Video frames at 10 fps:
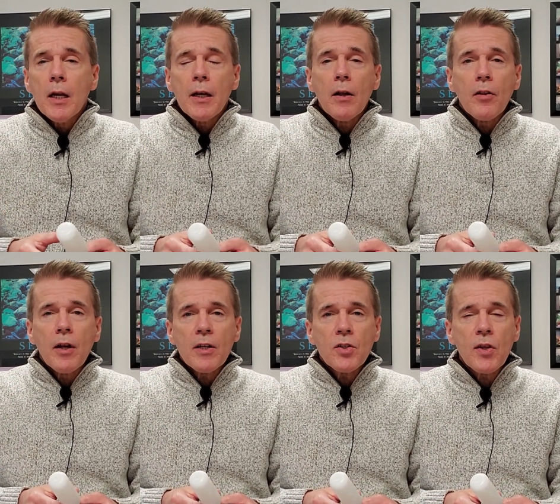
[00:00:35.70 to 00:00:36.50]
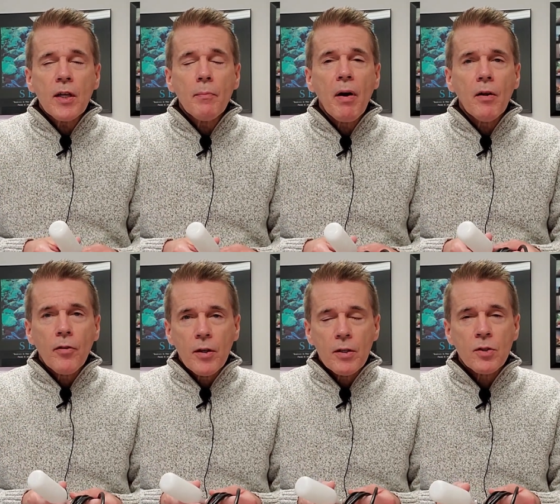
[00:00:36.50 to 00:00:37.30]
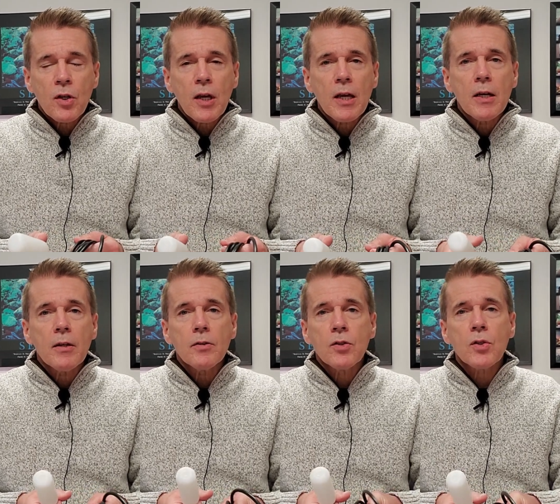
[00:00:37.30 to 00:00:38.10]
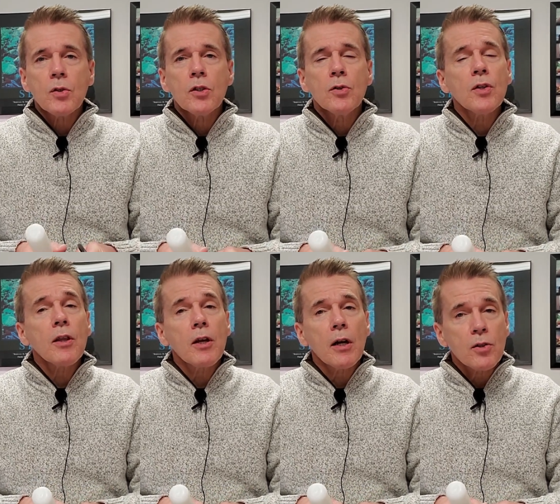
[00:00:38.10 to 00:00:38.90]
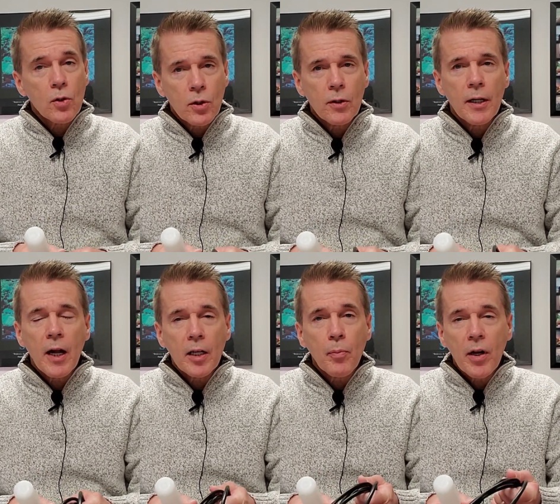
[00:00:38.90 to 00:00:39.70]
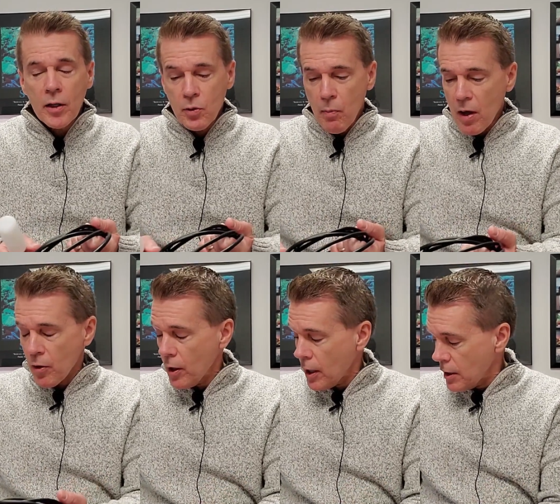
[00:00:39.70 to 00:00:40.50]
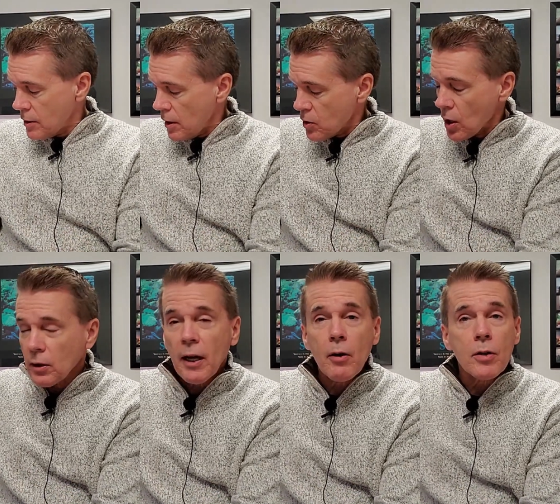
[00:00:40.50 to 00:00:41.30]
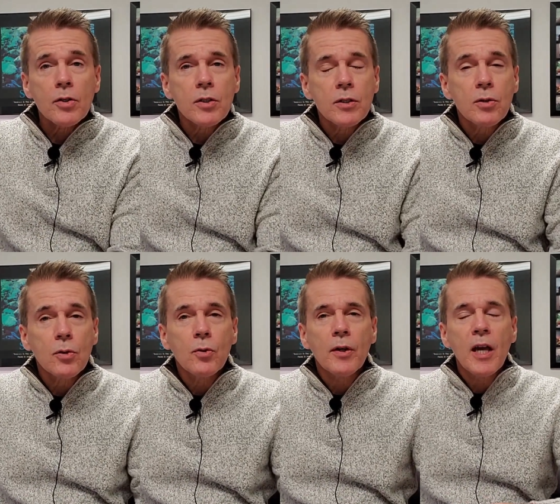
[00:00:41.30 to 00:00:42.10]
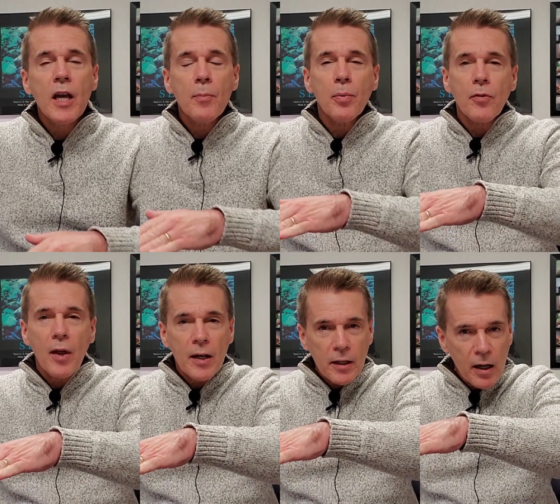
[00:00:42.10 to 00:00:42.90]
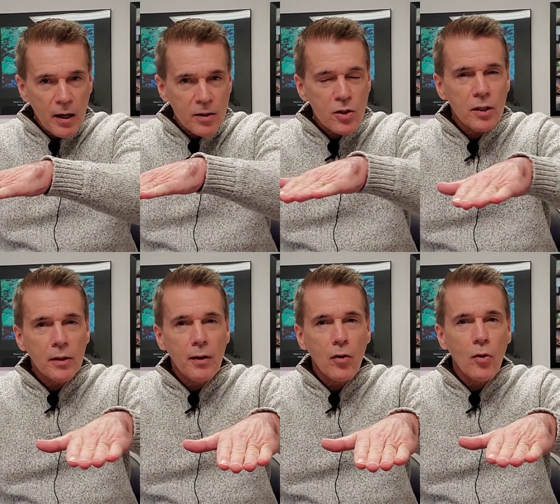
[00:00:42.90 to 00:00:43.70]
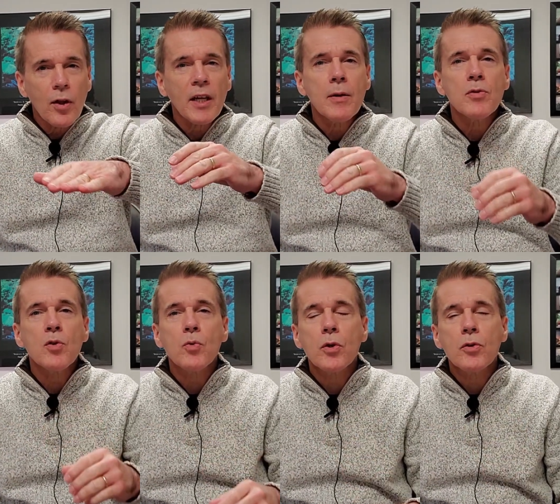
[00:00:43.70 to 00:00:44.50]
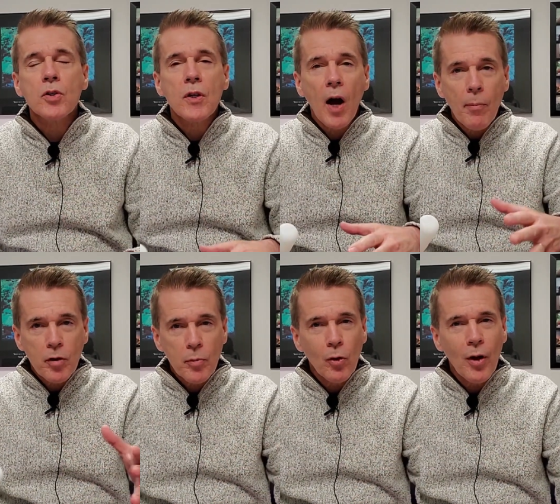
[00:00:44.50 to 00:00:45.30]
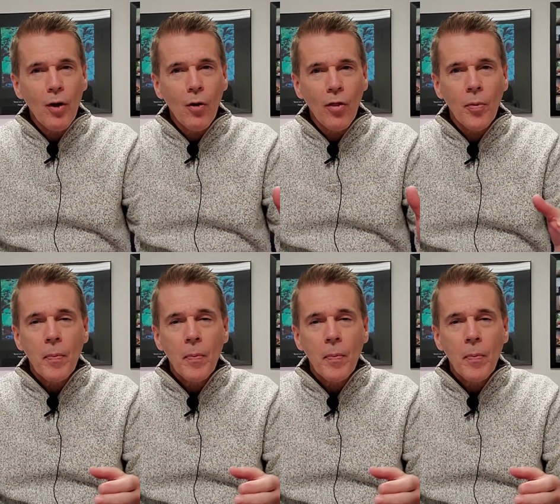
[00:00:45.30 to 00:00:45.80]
Now, the nice thing about this is, using the non-circulating hydroponics method, it does allow us to keep that constant level that keeps the roots in optimal health.